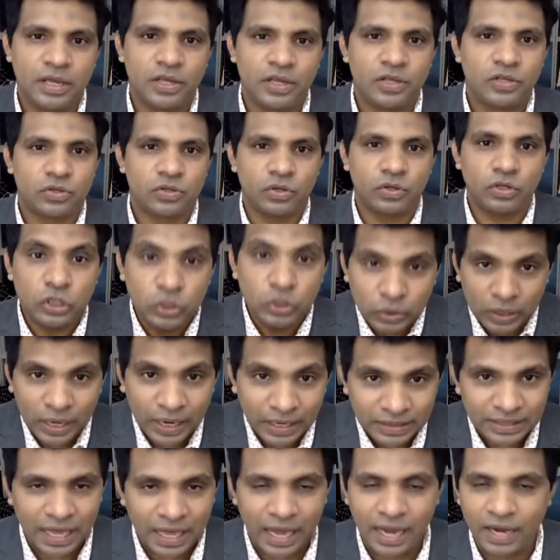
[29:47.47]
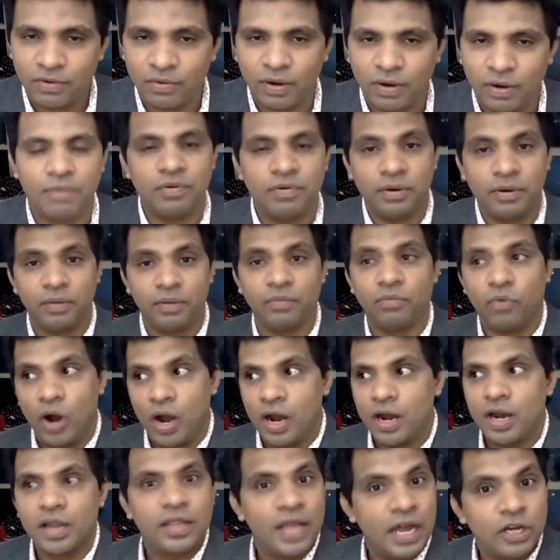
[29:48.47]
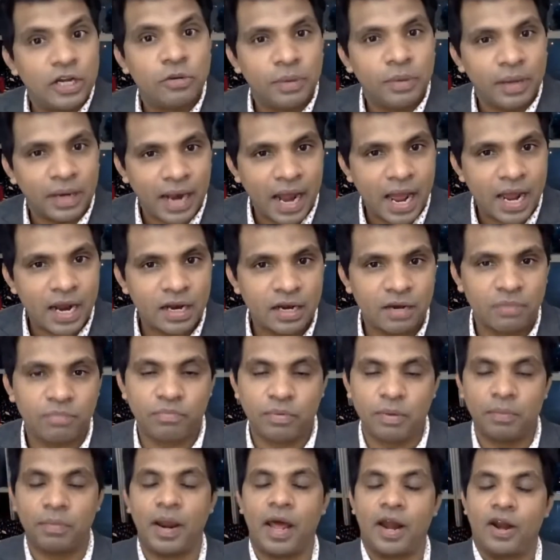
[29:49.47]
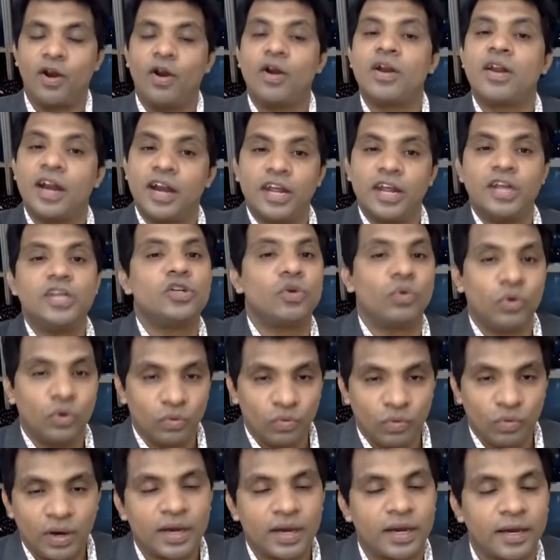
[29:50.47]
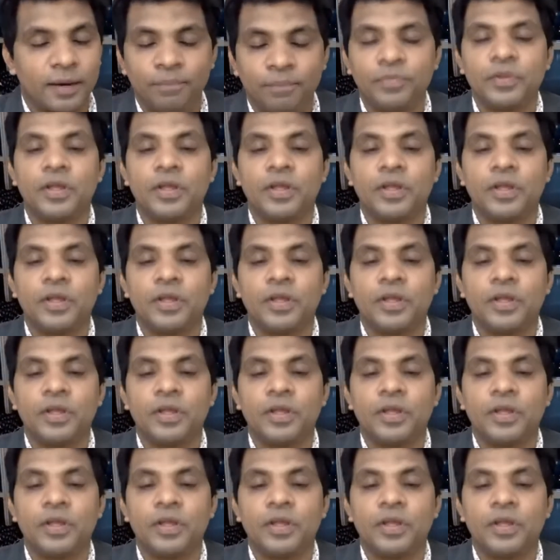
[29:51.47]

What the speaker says: So to get that one, everybody wanted that to be ranked. People are not ready to do work.